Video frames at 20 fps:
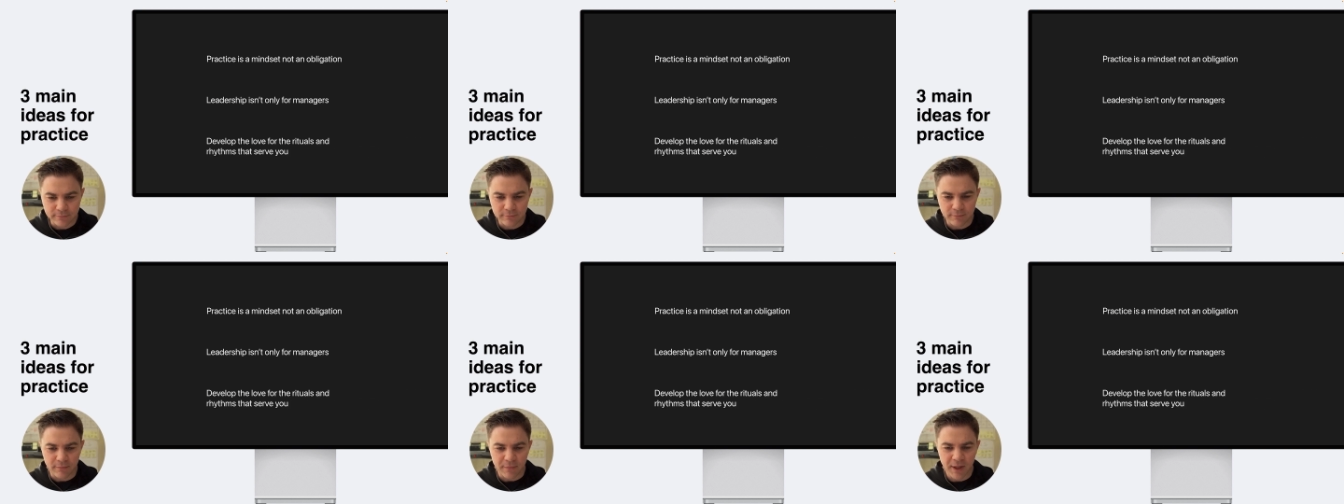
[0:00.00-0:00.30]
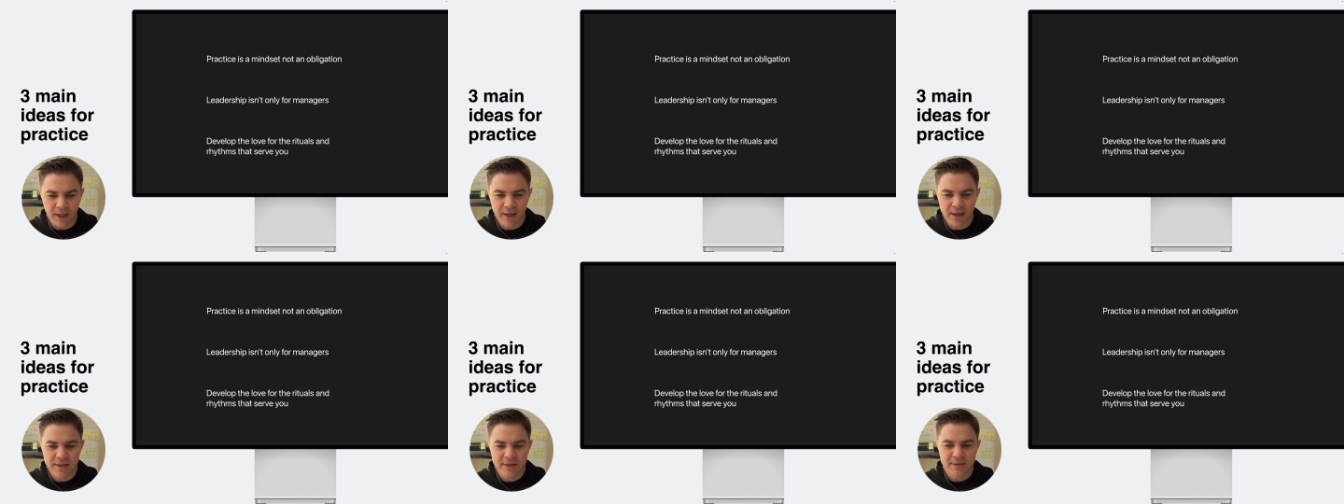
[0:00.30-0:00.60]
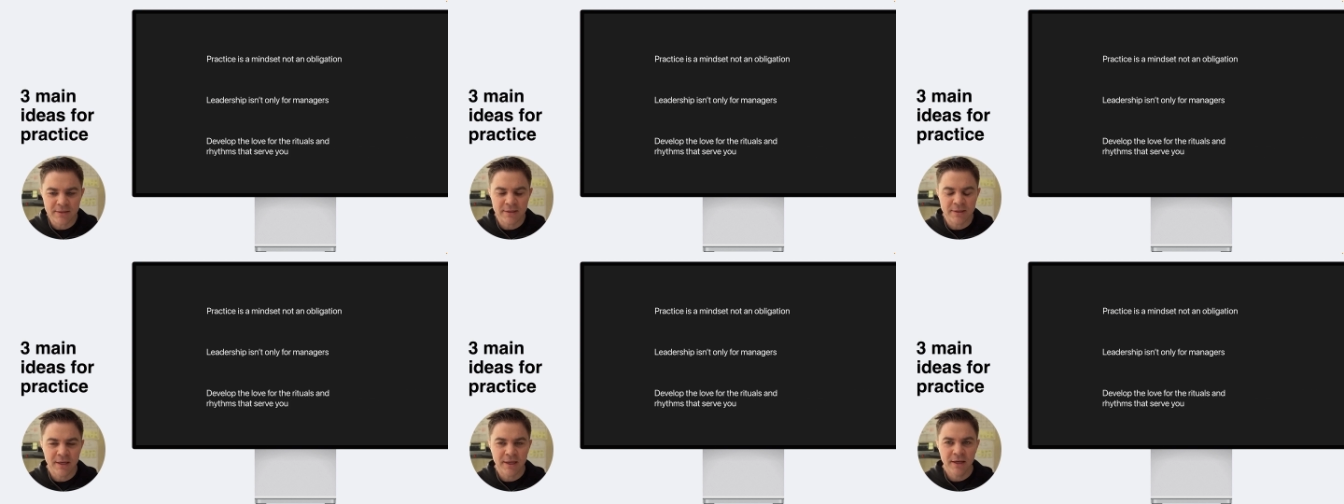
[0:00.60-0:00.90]

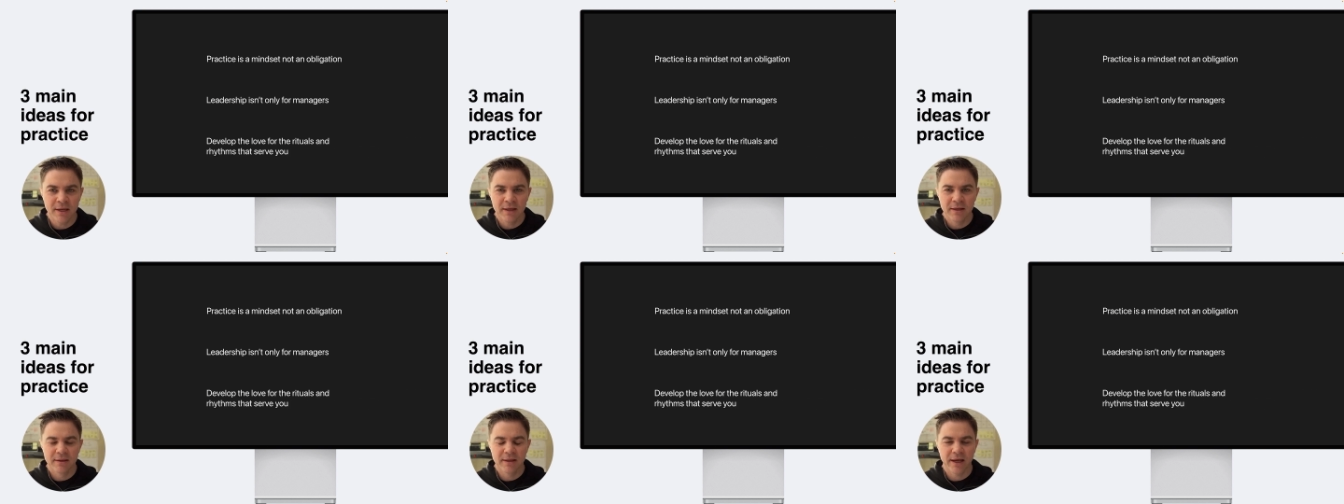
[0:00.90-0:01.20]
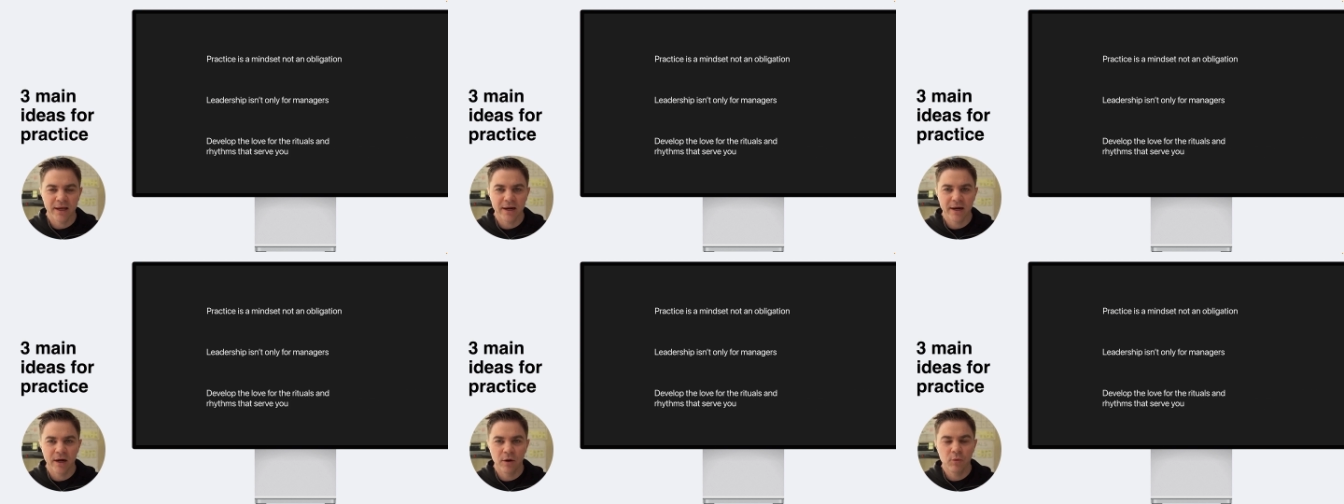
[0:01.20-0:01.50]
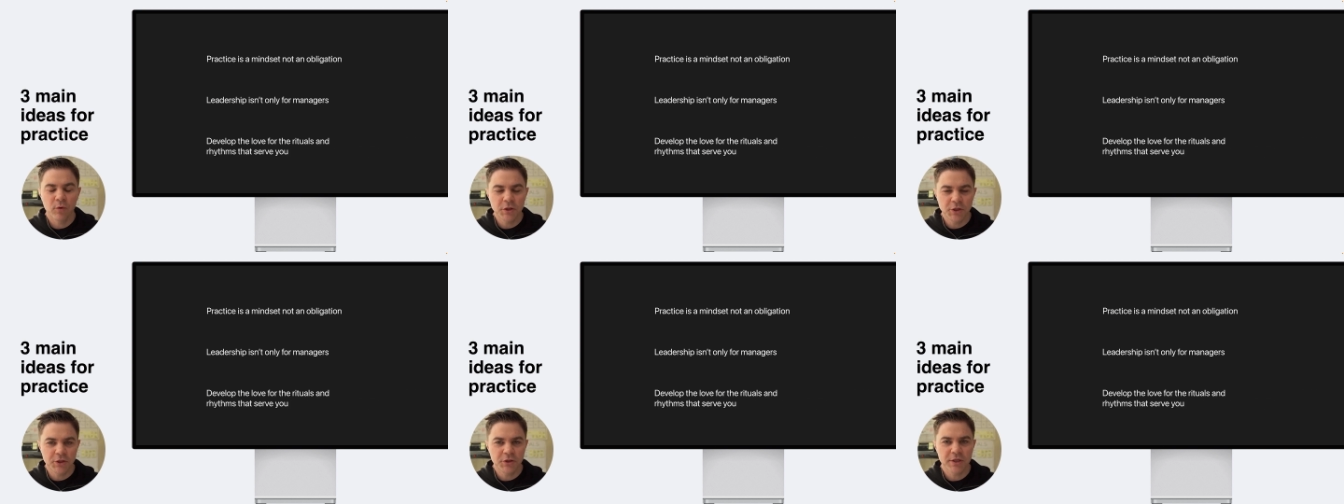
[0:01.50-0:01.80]
is that I
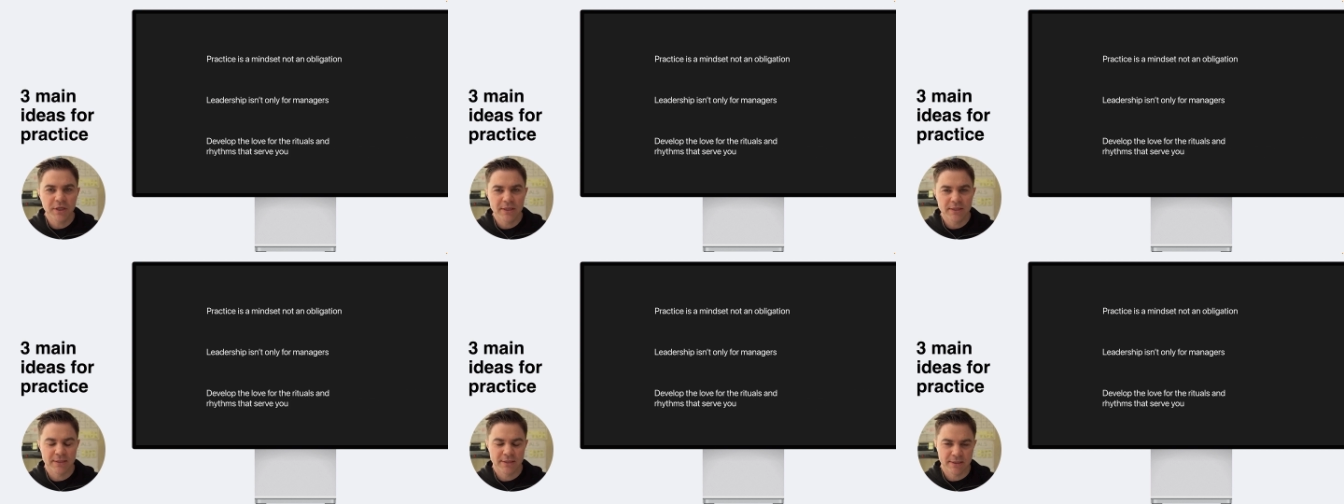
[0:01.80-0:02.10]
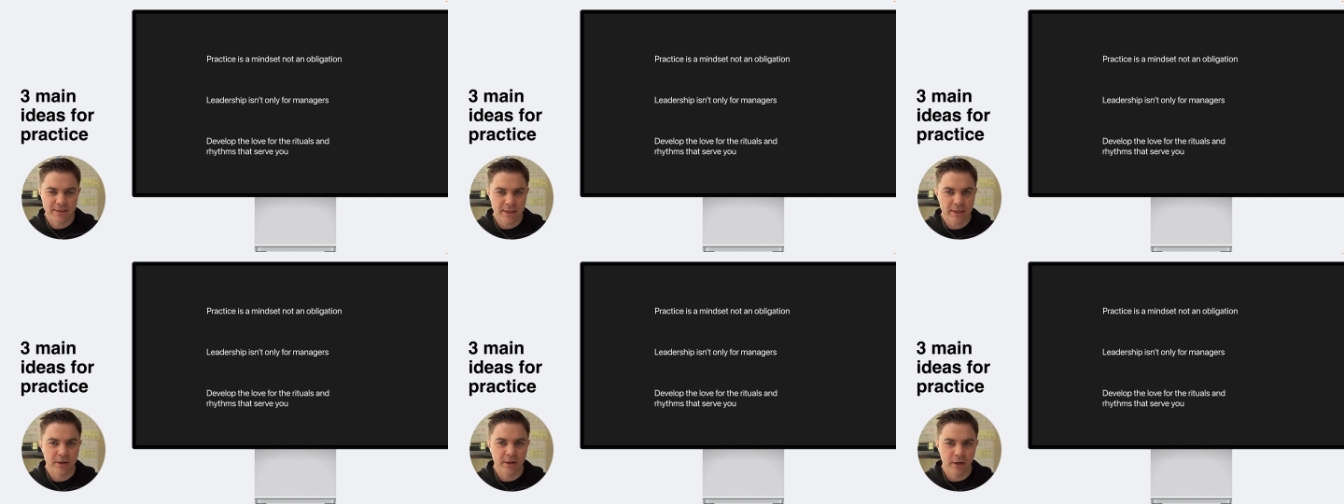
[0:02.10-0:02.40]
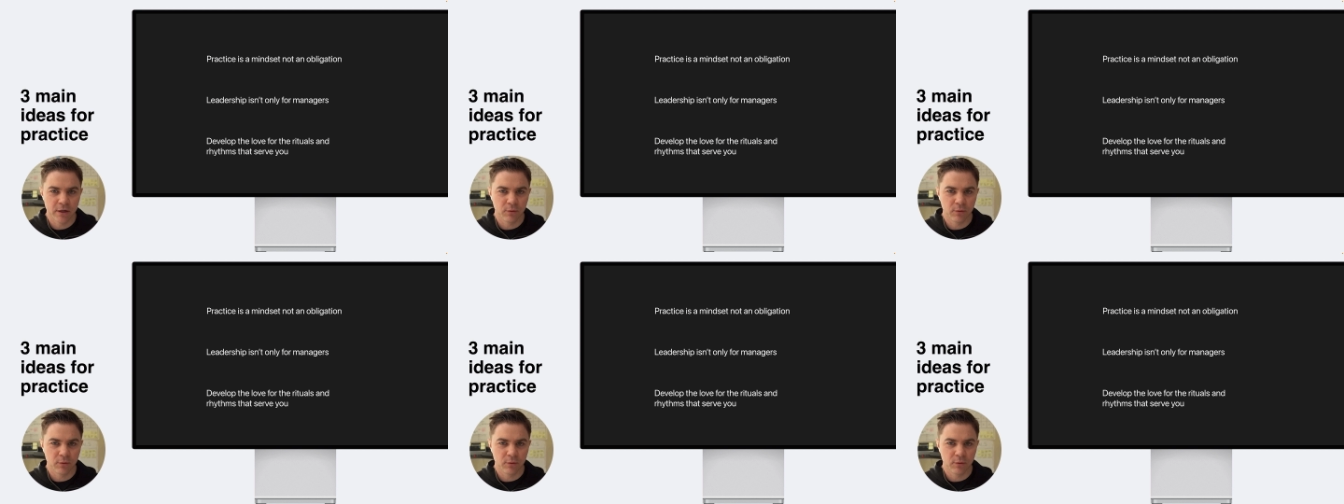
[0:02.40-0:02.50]
want you to consider